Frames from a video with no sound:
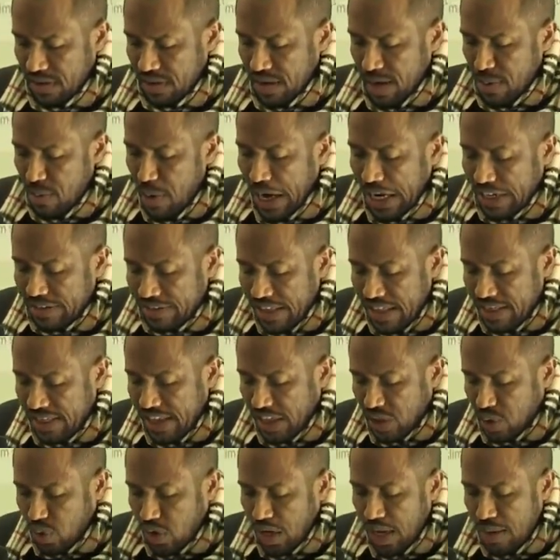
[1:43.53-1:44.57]
Abu Bakr then
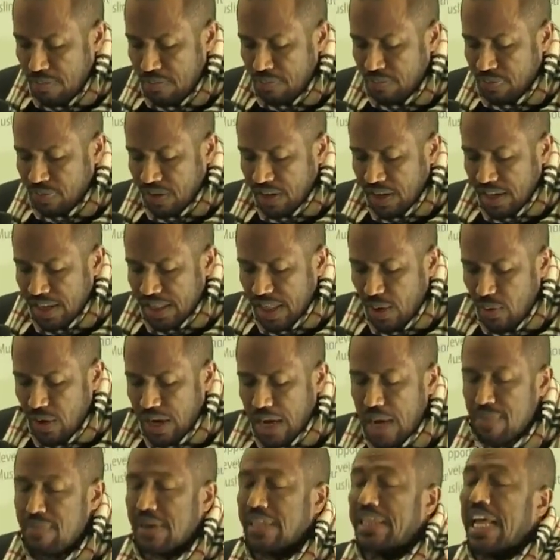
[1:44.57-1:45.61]
said to him, There will
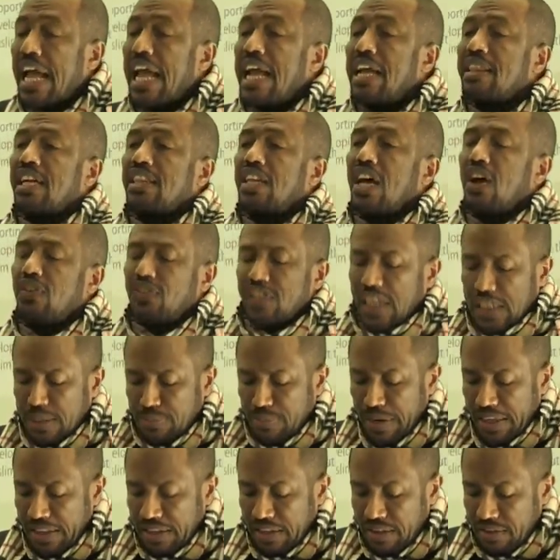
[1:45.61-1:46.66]
come a day in the day of
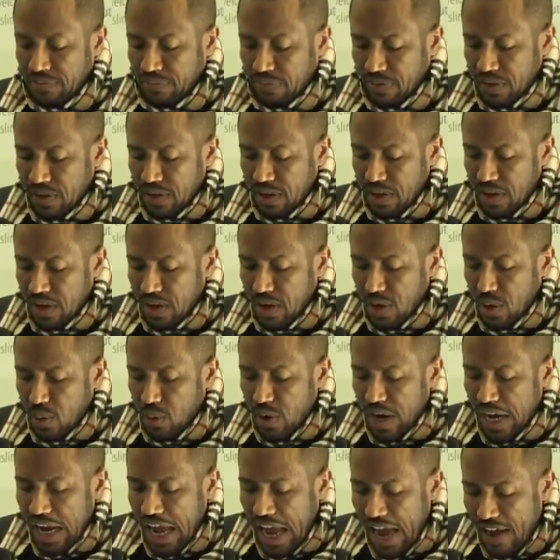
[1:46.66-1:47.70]
judgment
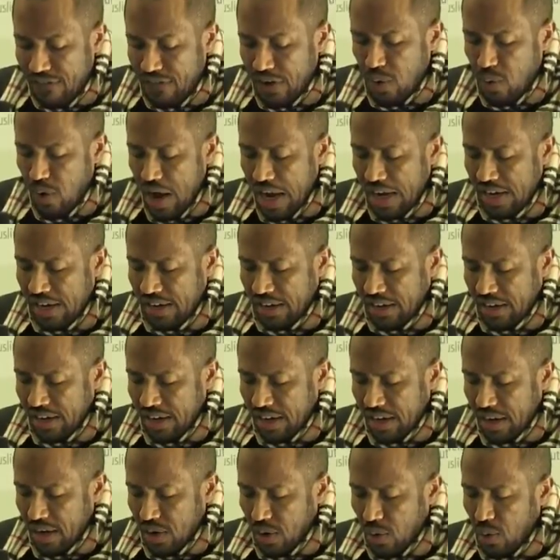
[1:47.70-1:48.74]
when everyone
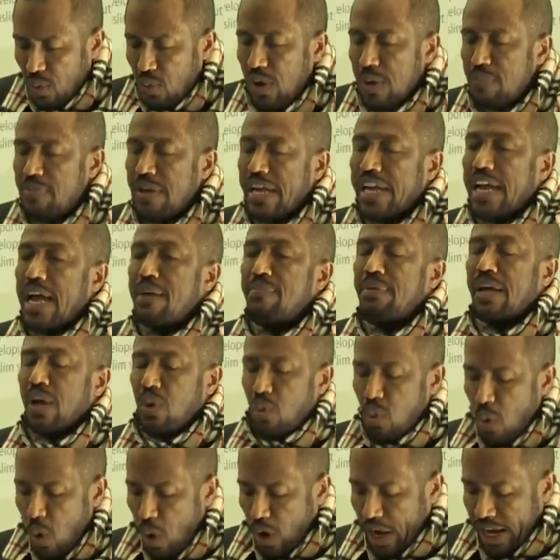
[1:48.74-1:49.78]
will be
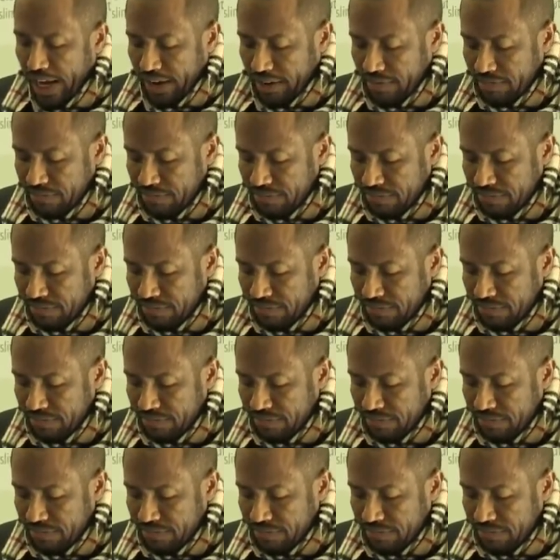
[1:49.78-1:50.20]
coming walking,